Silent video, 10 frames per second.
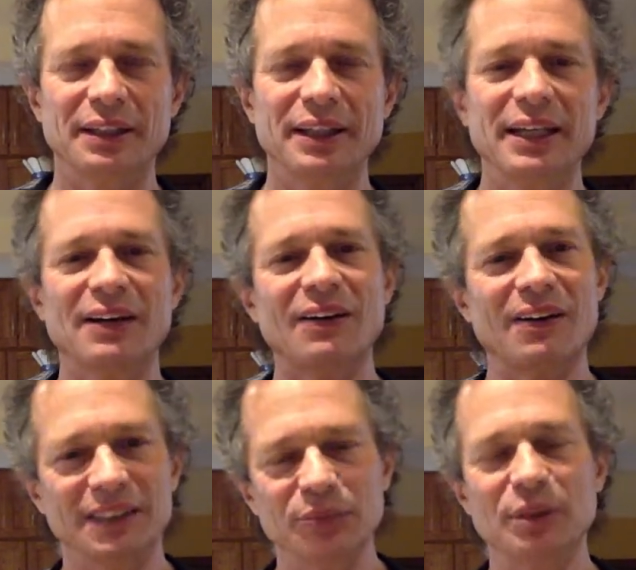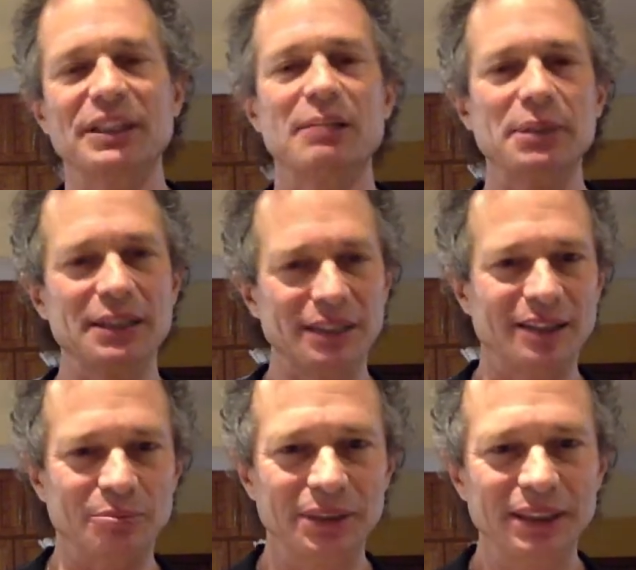they are. It's what they
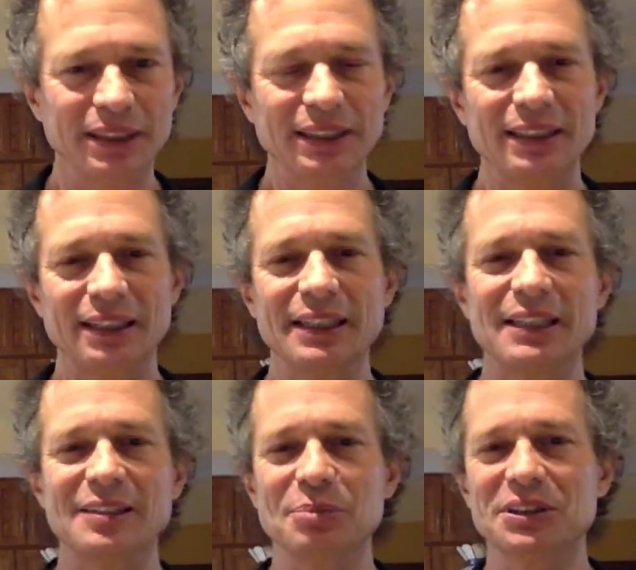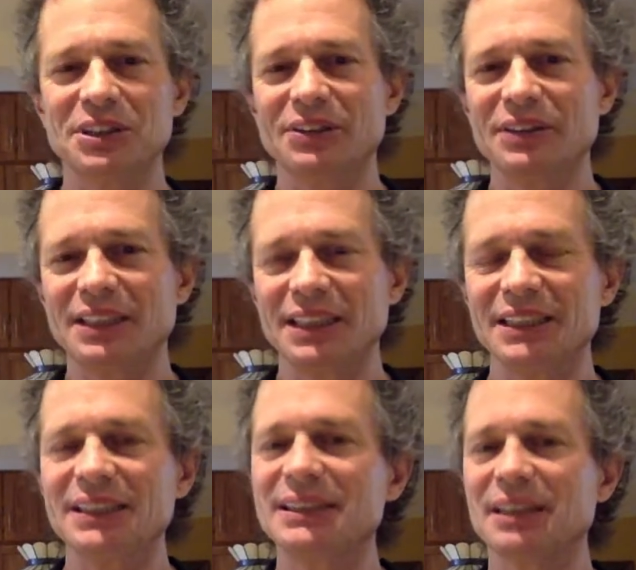become. Again, a persona
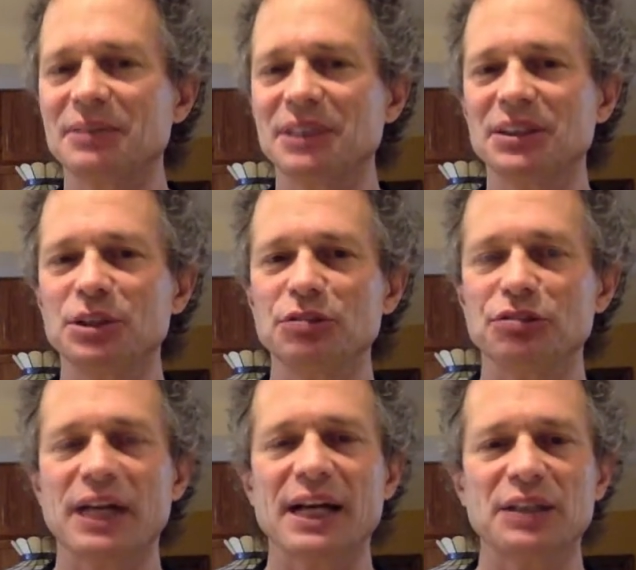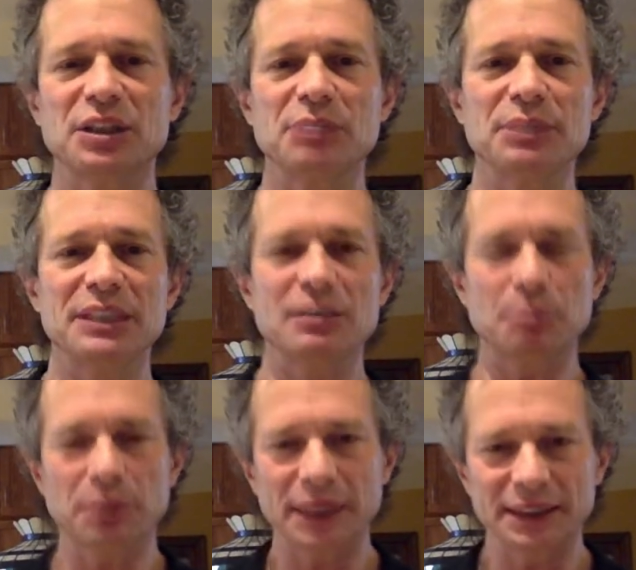is a substitute for actually being
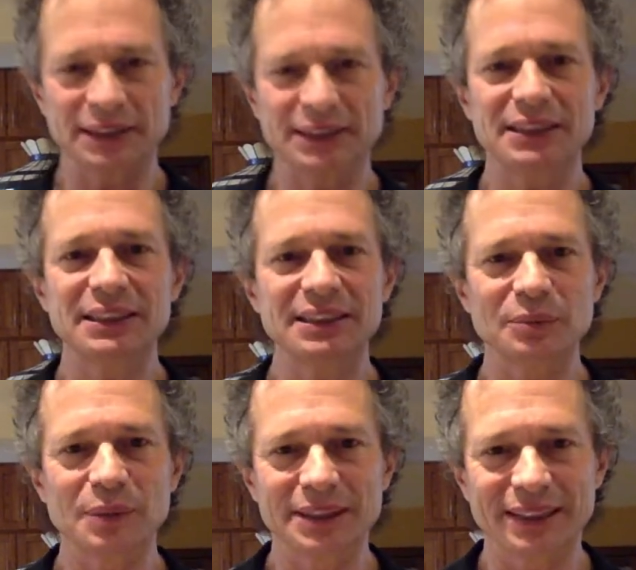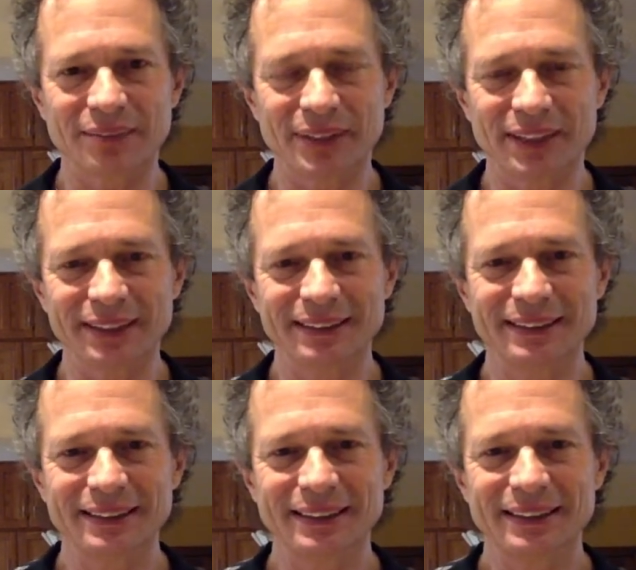present to deal with something.
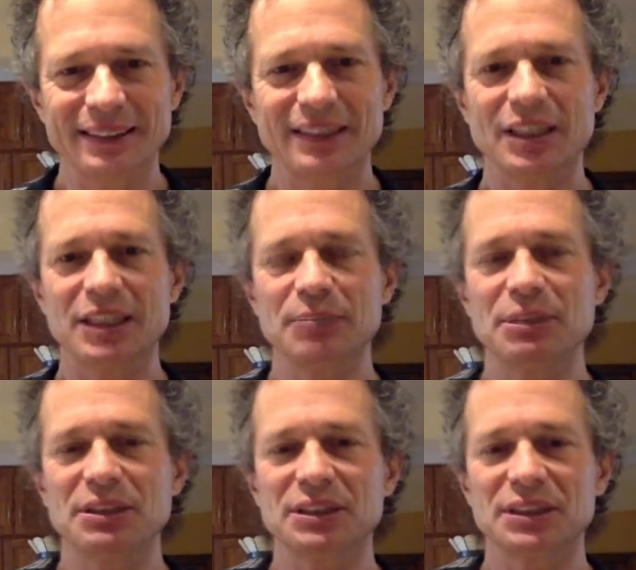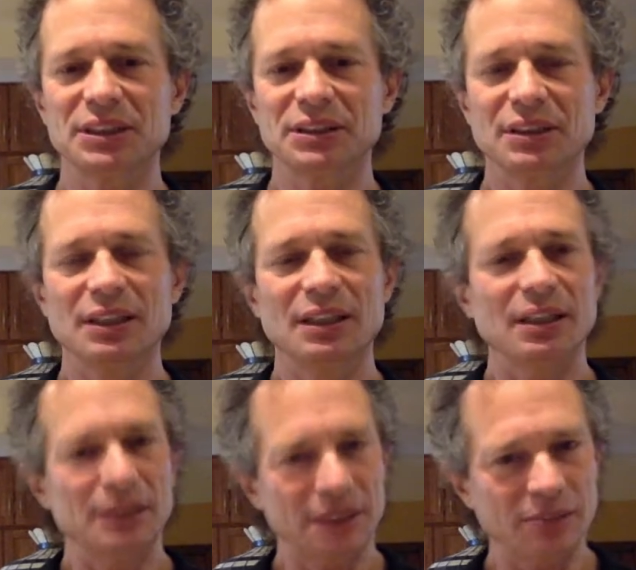It's because
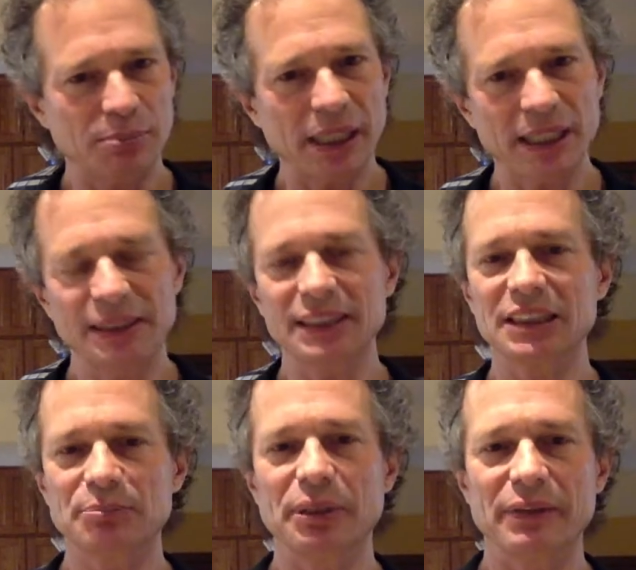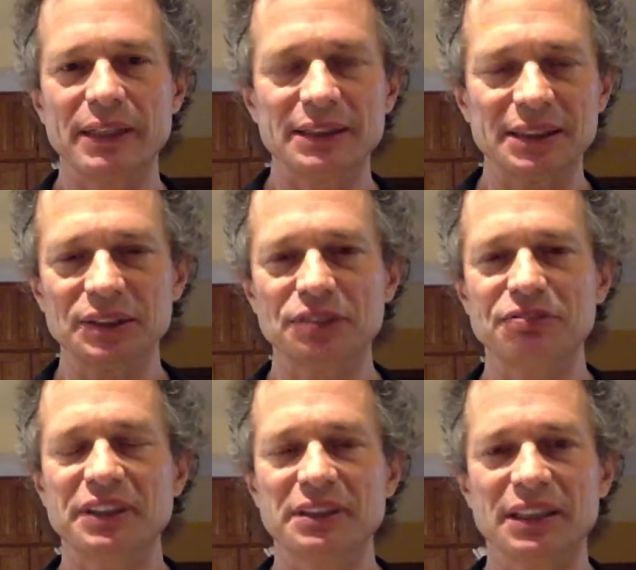some past experiences or
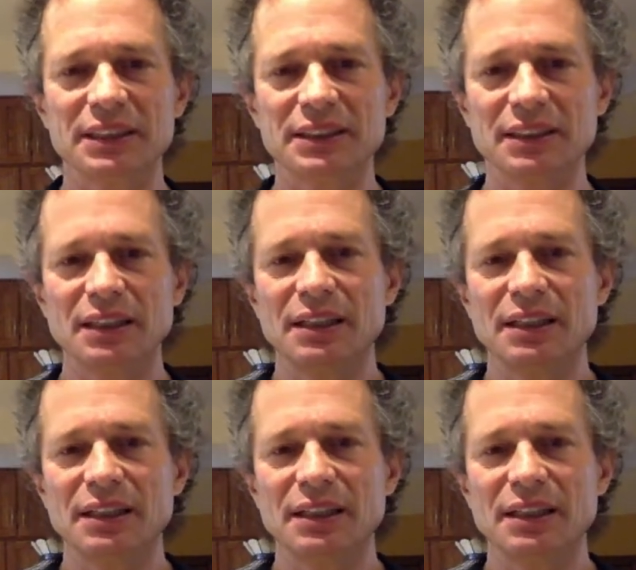feelings